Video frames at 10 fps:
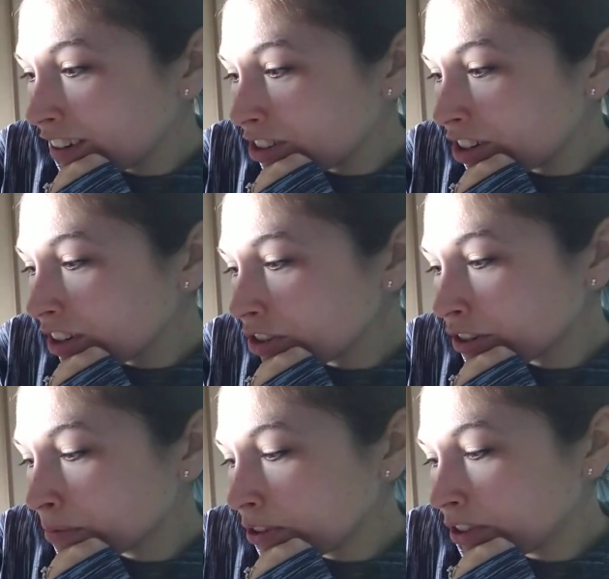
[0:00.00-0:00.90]
Chester
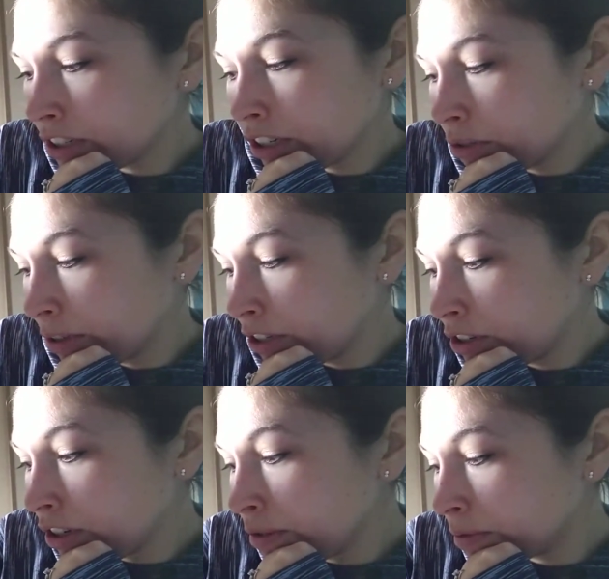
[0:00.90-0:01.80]
and Wilson didn't know what to
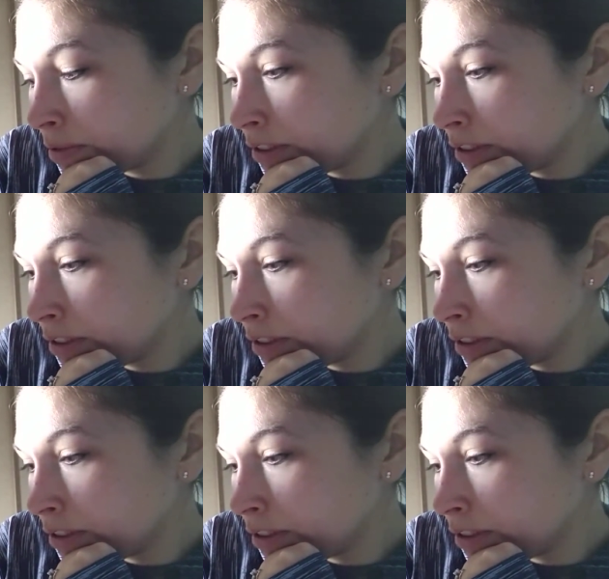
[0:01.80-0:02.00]
do.